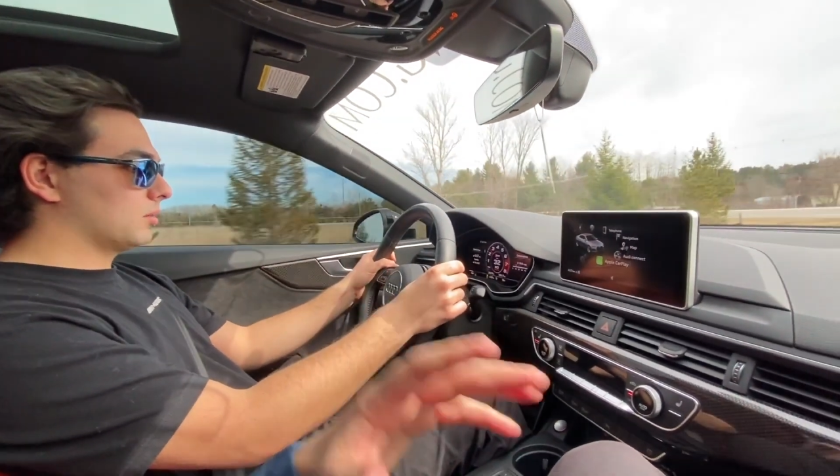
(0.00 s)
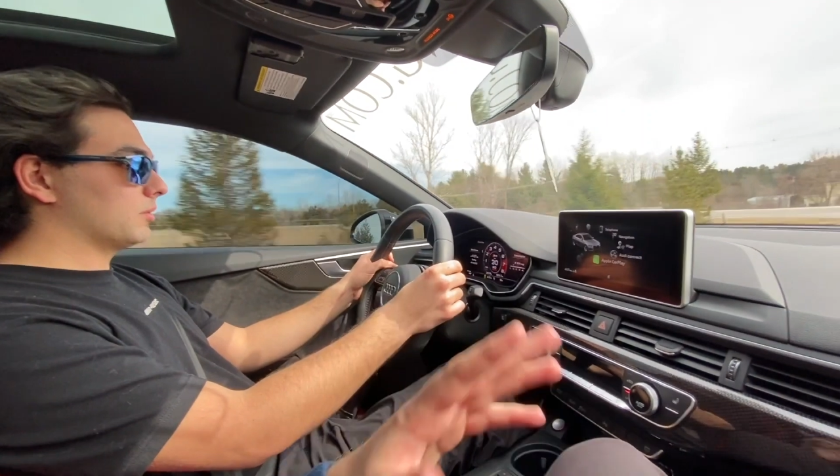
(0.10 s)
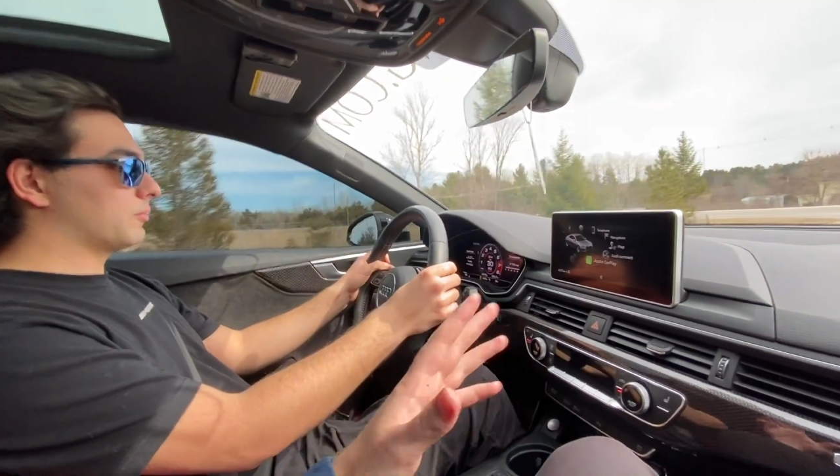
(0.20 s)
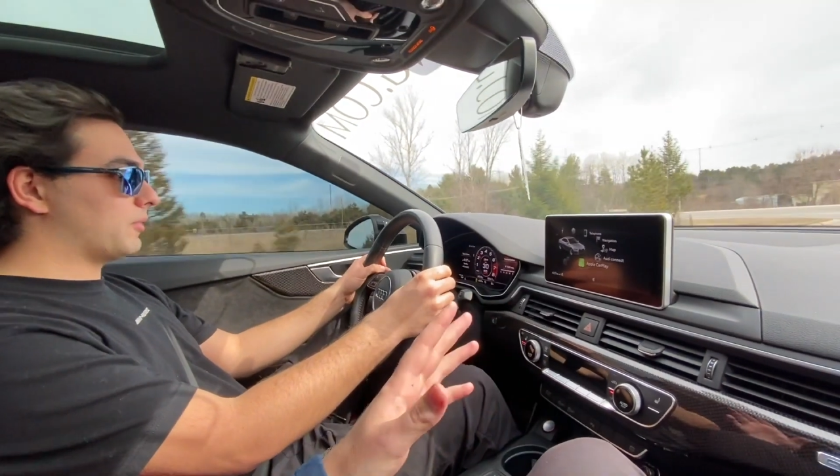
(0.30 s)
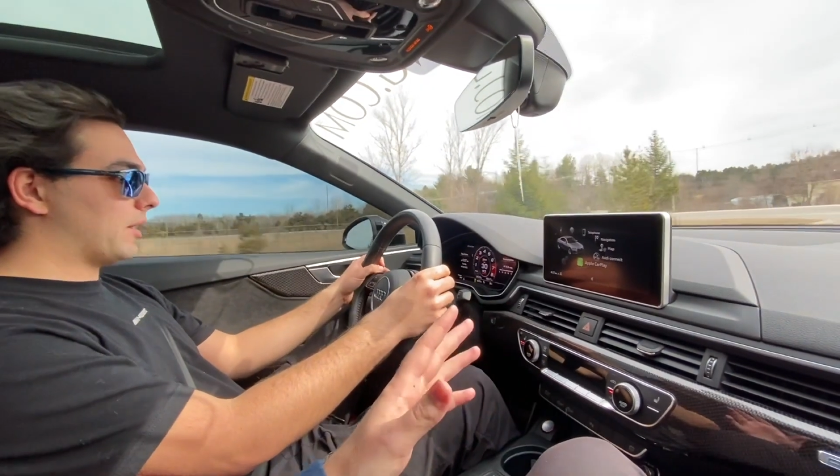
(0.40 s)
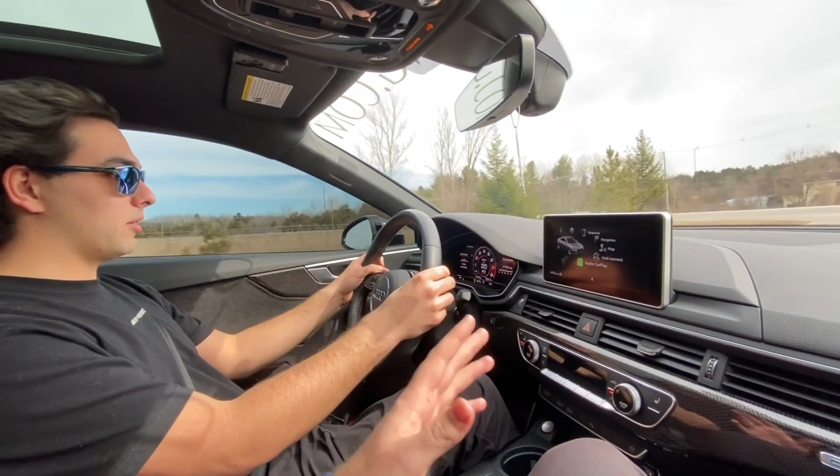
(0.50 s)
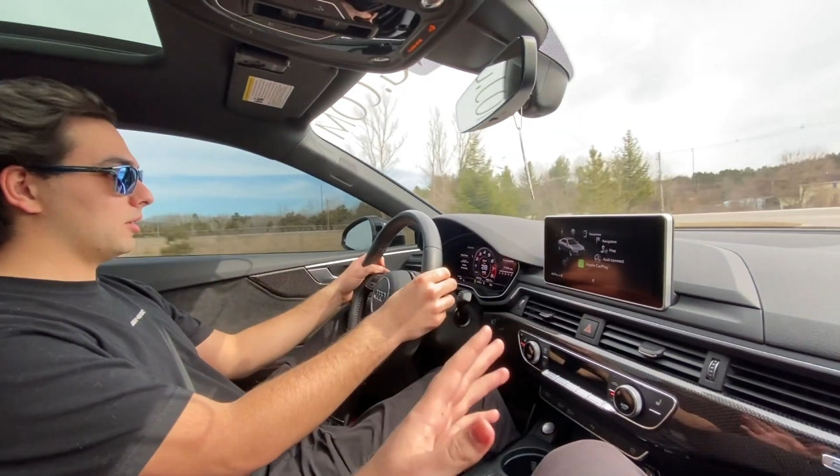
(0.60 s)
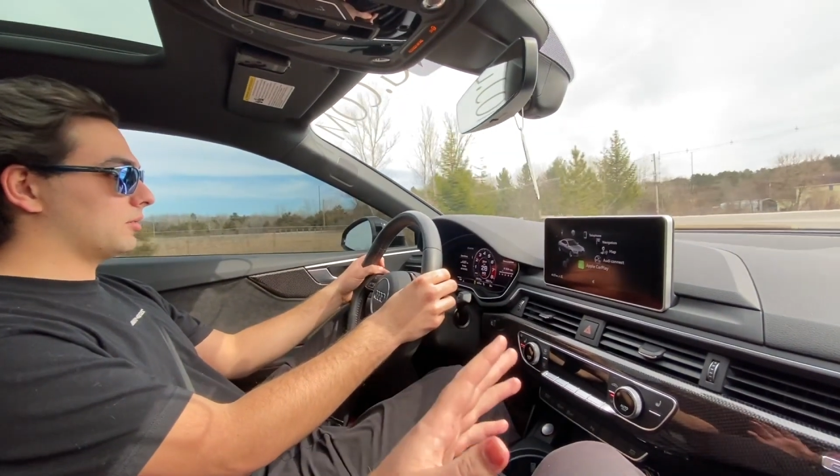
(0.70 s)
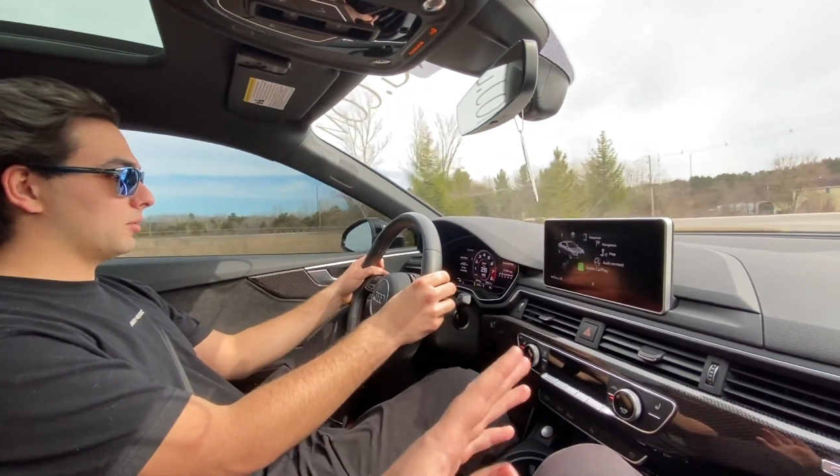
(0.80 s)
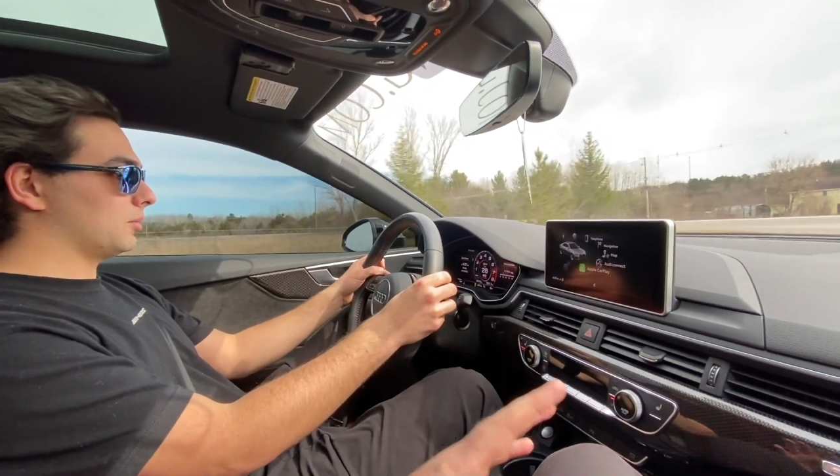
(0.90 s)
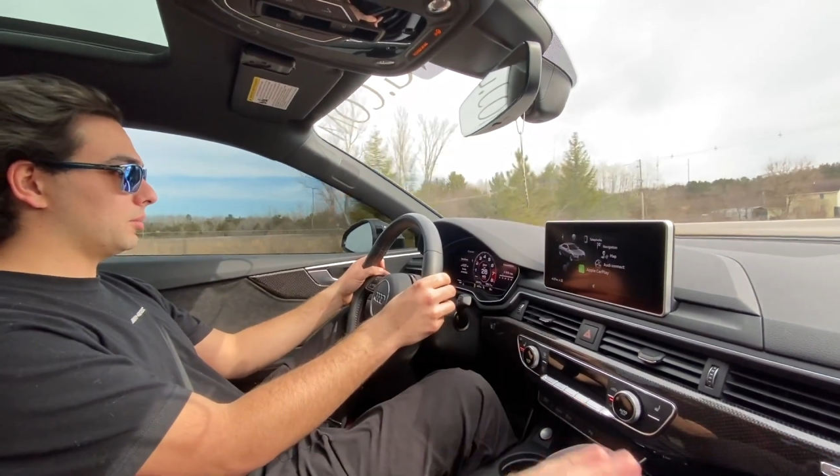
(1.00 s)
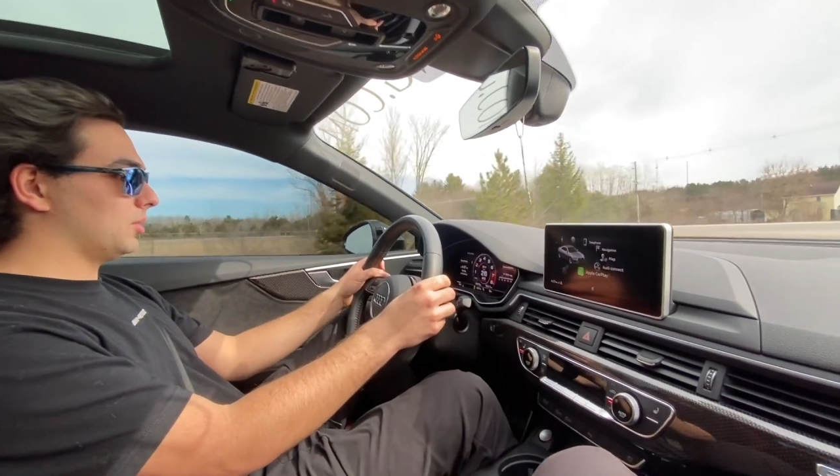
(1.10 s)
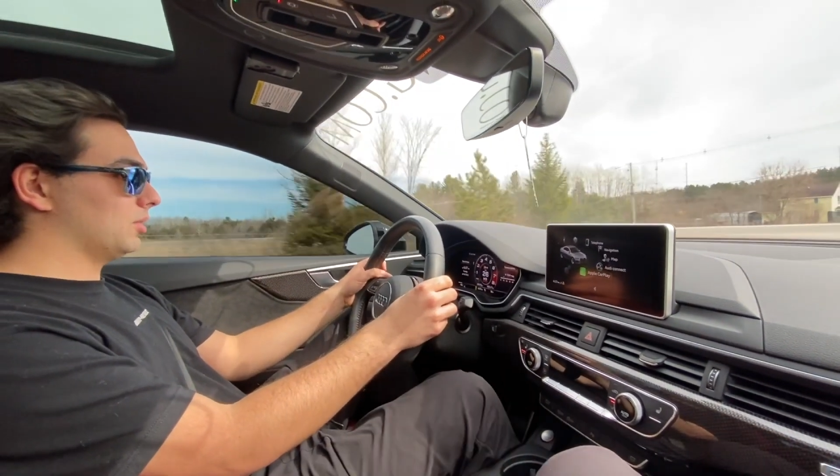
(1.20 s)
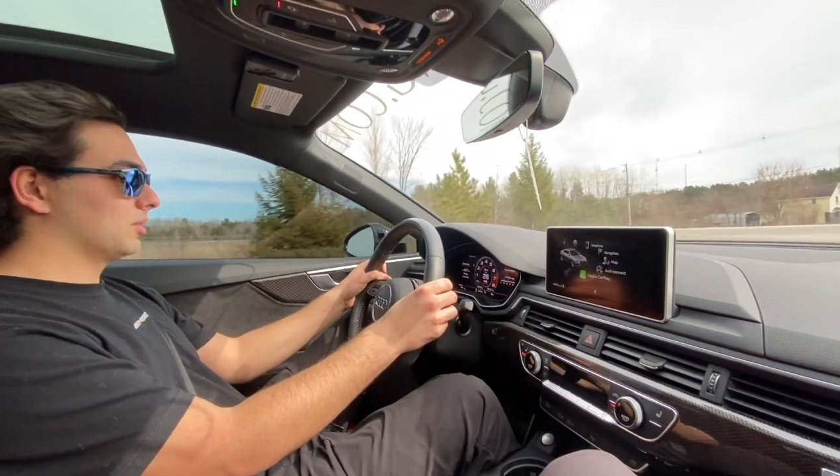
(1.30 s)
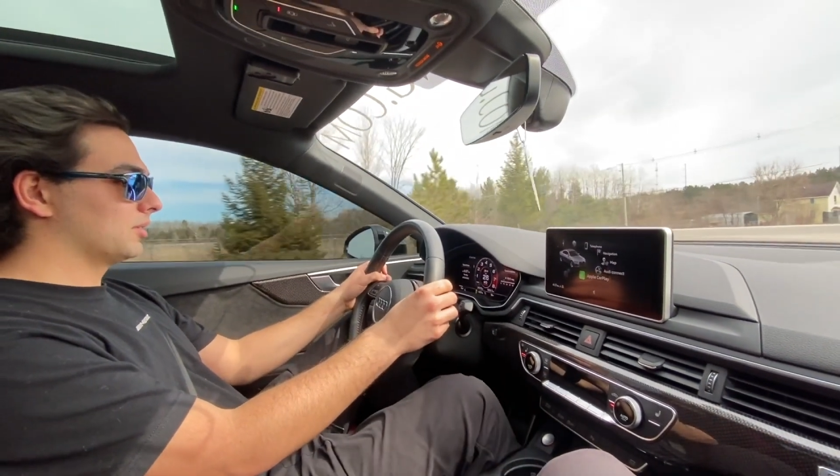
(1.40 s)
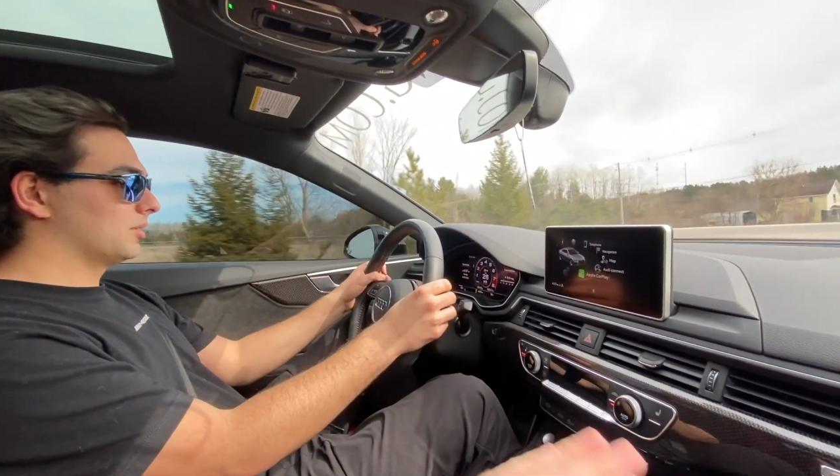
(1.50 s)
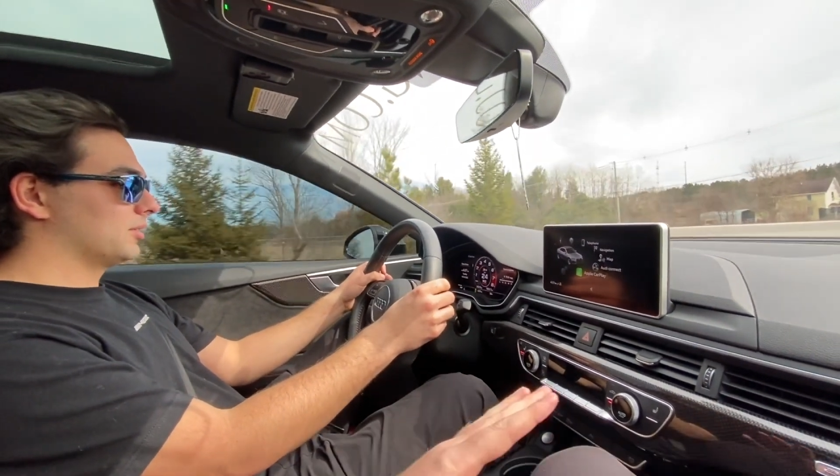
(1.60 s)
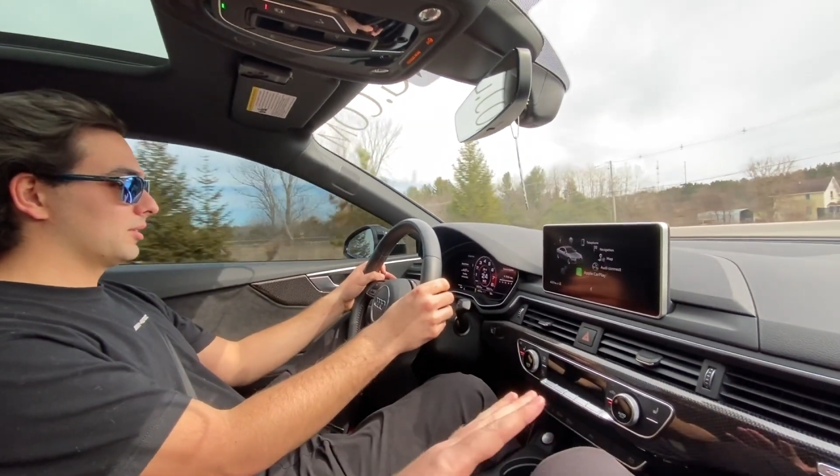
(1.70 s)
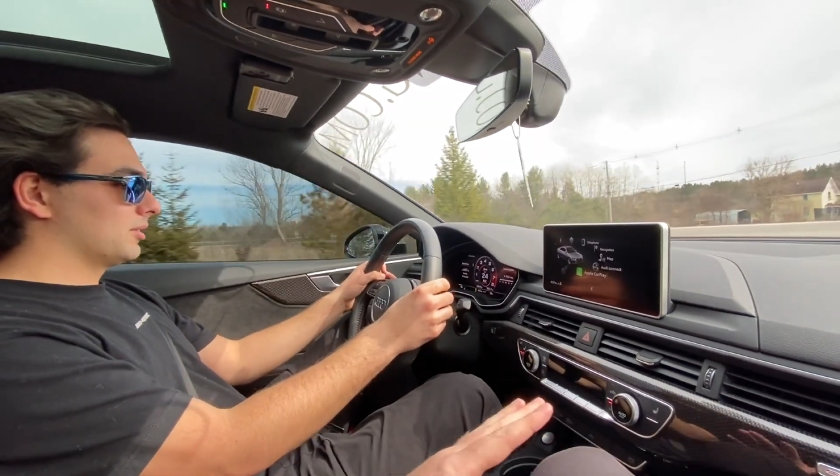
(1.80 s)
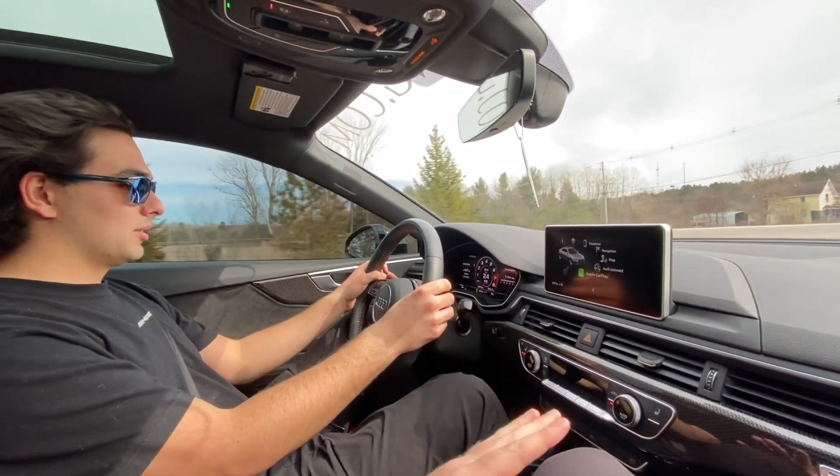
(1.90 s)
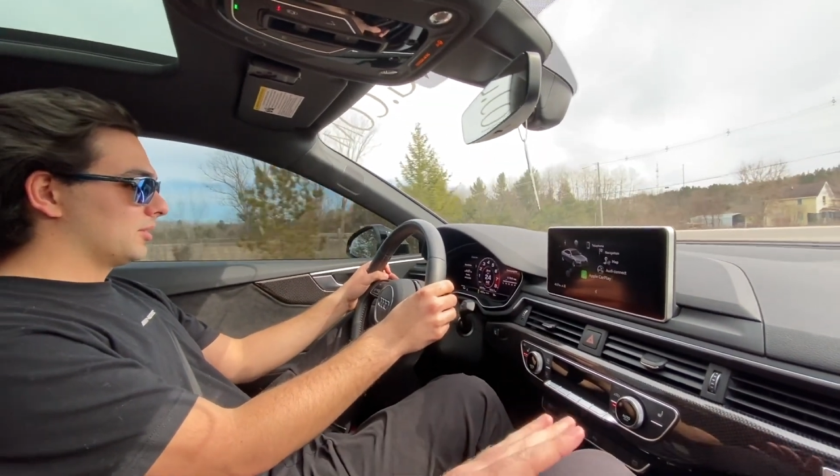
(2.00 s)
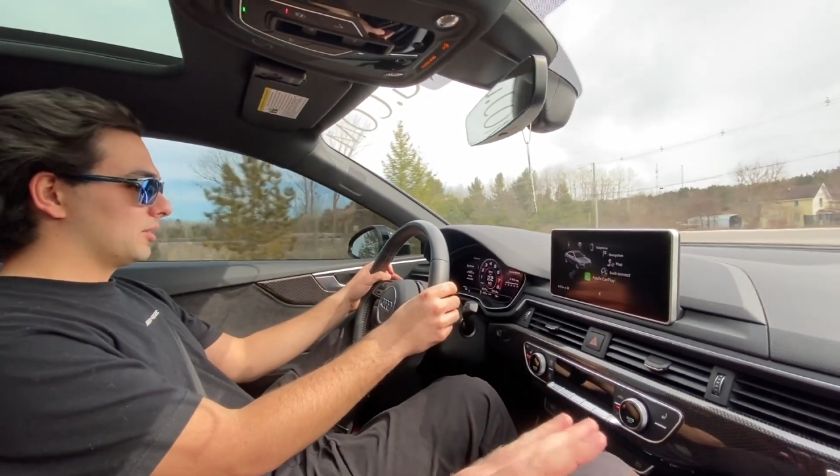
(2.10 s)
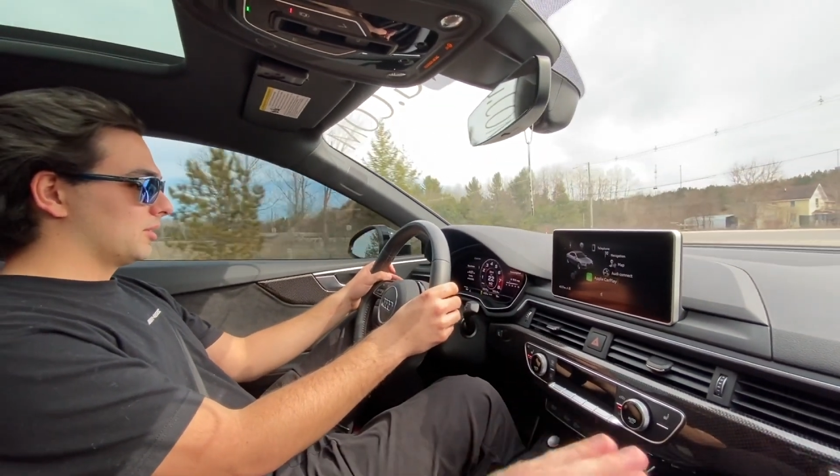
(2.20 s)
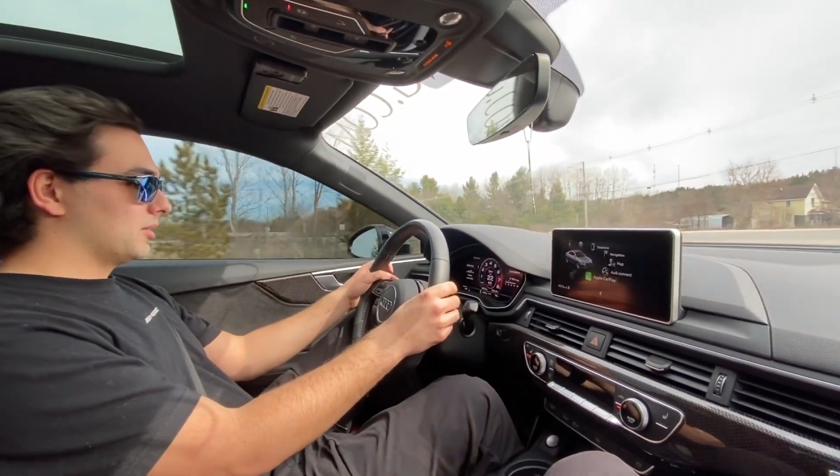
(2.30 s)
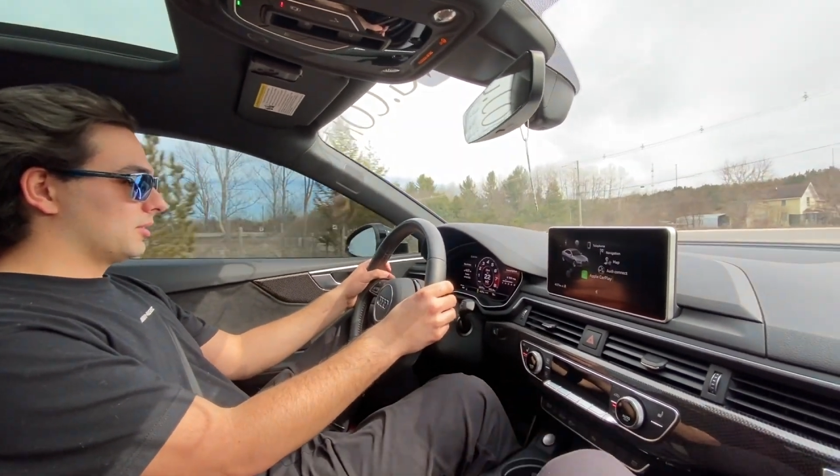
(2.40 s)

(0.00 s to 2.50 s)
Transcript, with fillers: platform Very with a 3.0 T, super tunable.